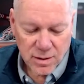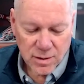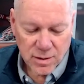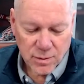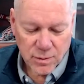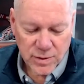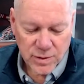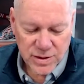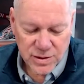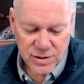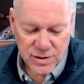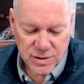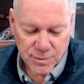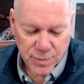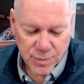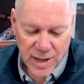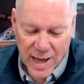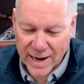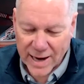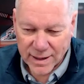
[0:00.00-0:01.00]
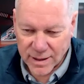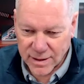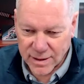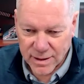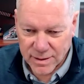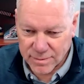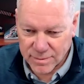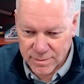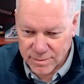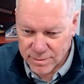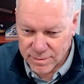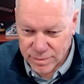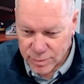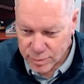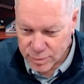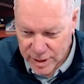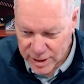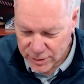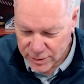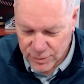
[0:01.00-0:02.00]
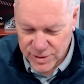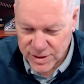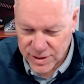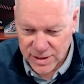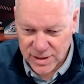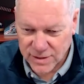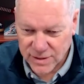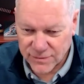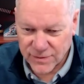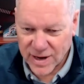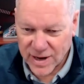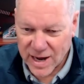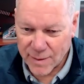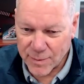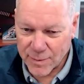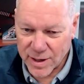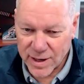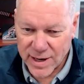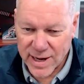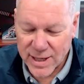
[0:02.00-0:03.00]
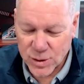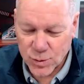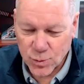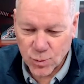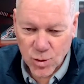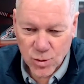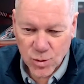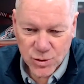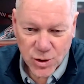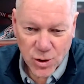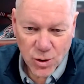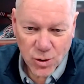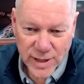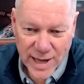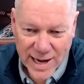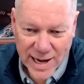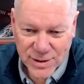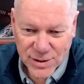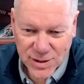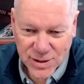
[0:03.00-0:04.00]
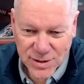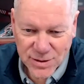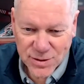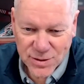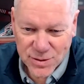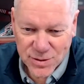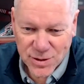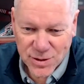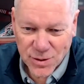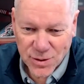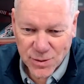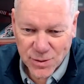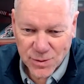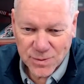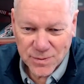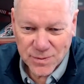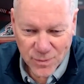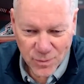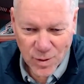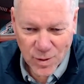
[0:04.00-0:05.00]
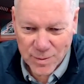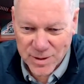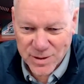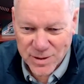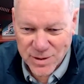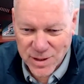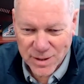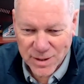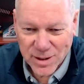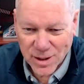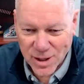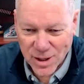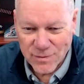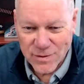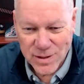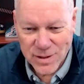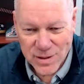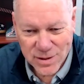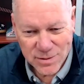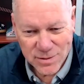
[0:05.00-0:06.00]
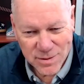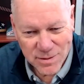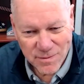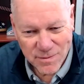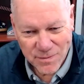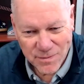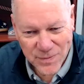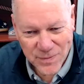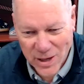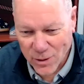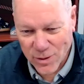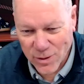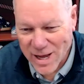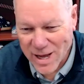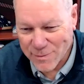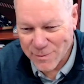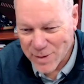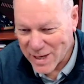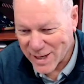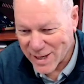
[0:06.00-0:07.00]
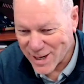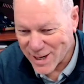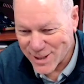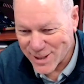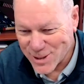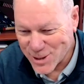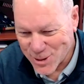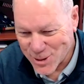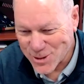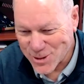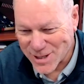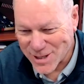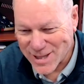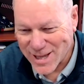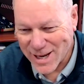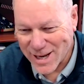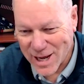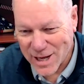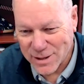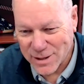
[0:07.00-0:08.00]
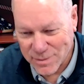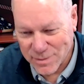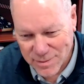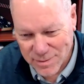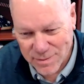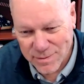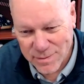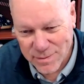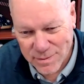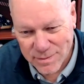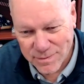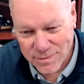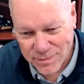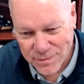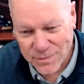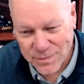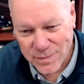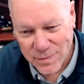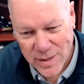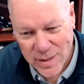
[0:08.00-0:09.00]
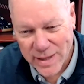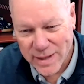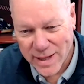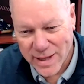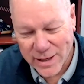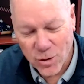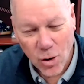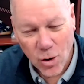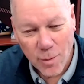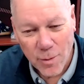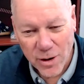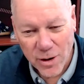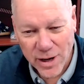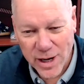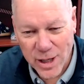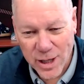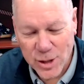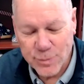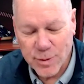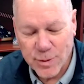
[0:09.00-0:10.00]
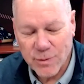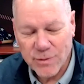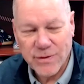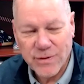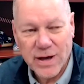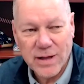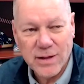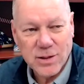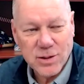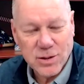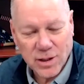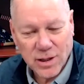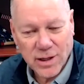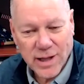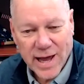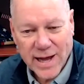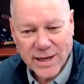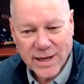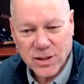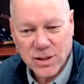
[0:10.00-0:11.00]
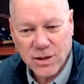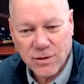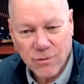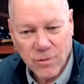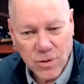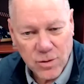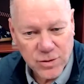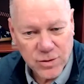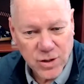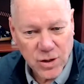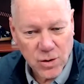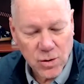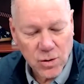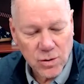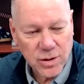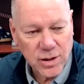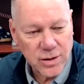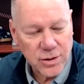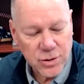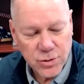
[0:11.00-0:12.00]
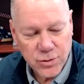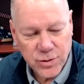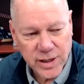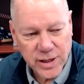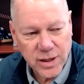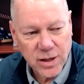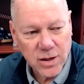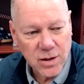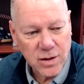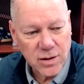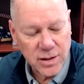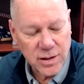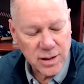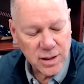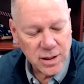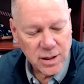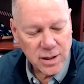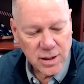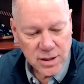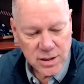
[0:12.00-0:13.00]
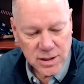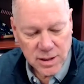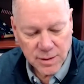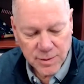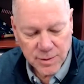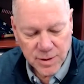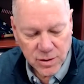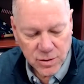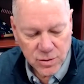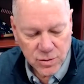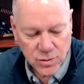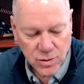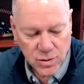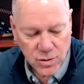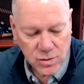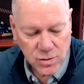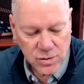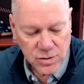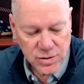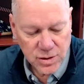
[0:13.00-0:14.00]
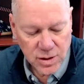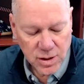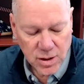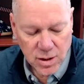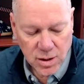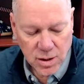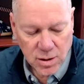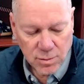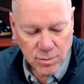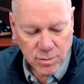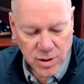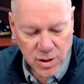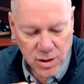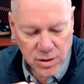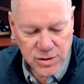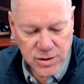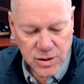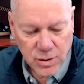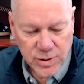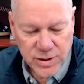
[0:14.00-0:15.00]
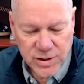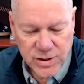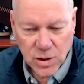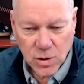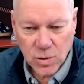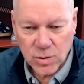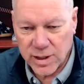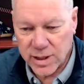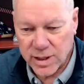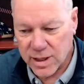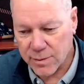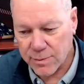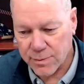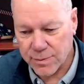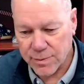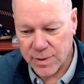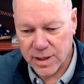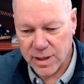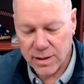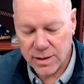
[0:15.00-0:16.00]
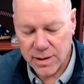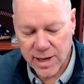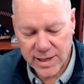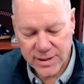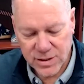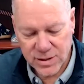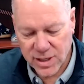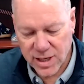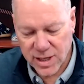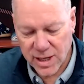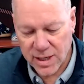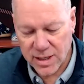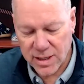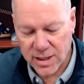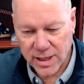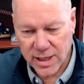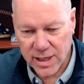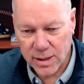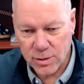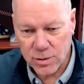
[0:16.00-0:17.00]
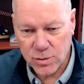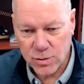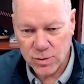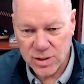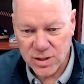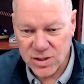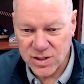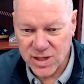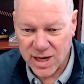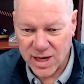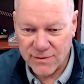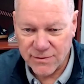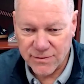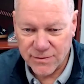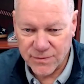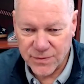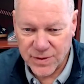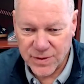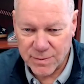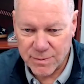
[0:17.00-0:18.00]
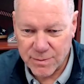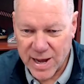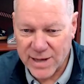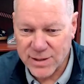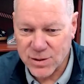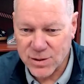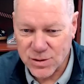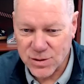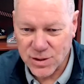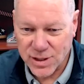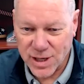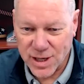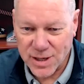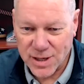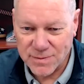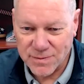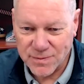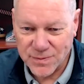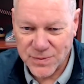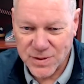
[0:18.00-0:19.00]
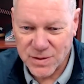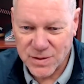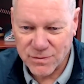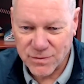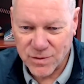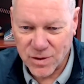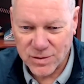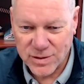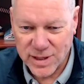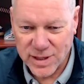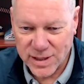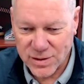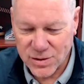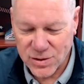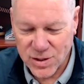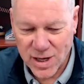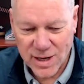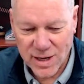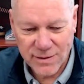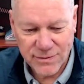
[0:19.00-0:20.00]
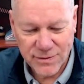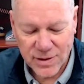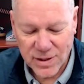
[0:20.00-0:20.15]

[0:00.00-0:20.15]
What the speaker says: which is a black P365, but it has rose gold accents. So women seem to love this. They don't like pink guns usually. They like normal guns, but we found this little accent of rose gold on the trigger and some of the controls. But also we sold it in a nice kit that comes with a safe that matches the gun. It's a Vaultec safe.